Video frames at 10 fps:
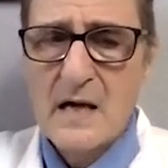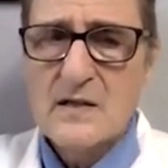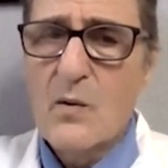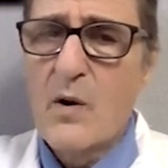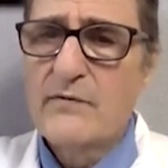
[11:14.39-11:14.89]

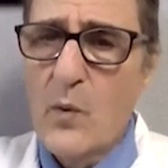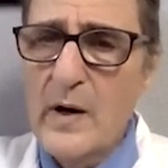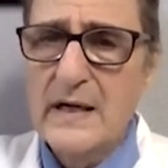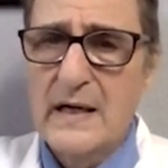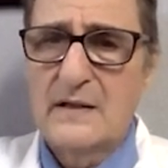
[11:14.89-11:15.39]
So
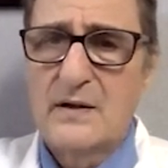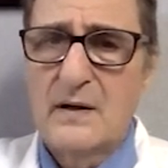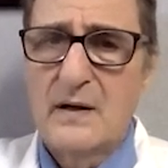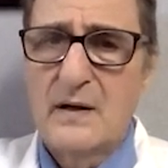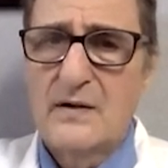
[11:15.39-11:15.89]
avoiding
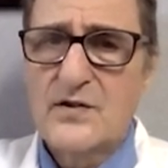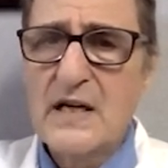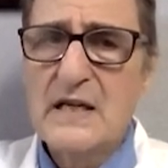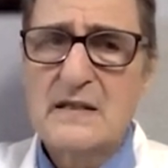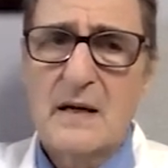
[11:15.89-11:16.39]

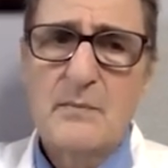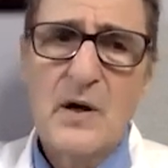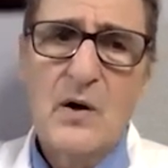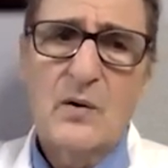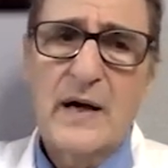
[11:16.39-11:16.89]
cheese and
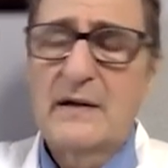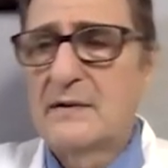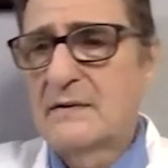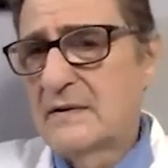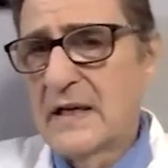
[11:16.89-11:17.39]
milk, and
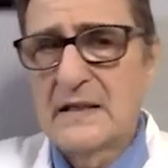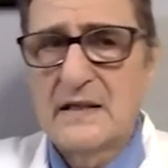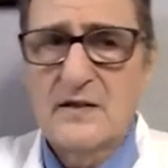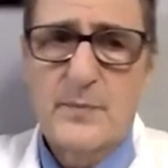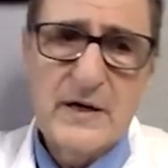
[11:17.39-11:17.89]
you see in
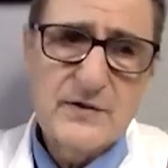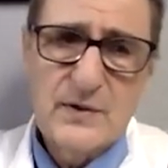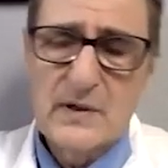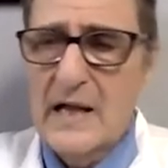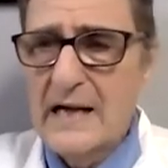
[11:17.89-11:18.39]
this
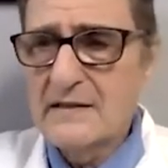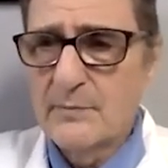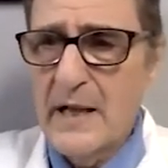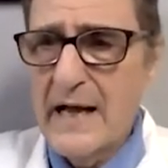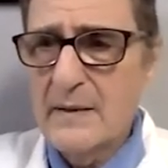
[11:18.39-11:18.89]
picture a glass
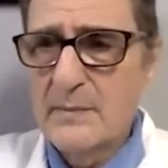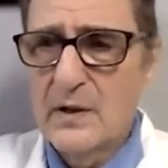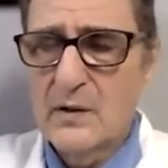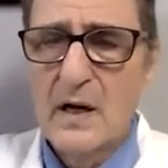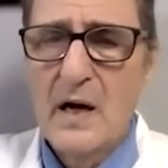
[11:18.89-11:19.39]
of plant
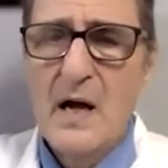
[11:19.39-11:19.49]
milk,